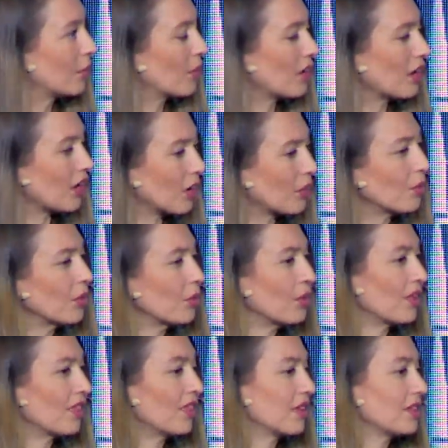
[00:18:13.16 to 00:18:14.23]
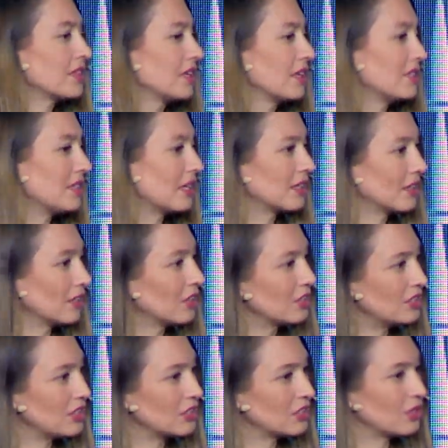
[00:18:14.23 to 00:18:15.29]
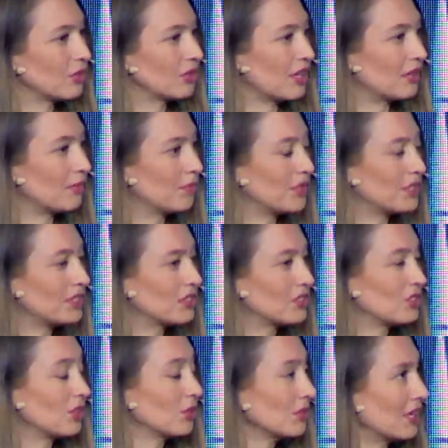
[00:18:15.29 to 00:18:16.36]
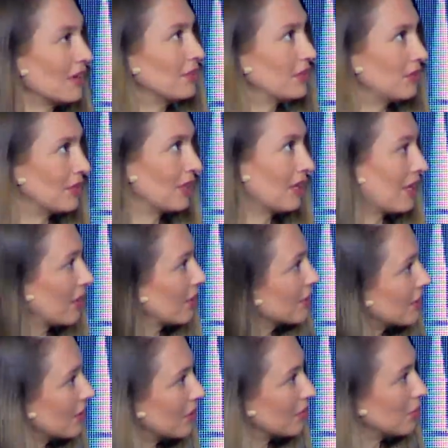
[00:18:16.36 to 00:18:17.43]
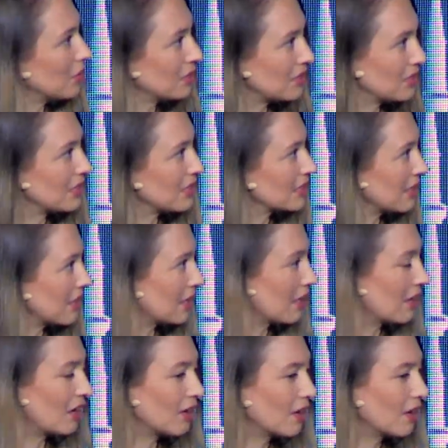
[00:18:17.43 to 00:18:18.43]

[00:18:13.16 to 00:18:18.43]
where are we with the technology so that bridges don't have to rely on multisigs? Like,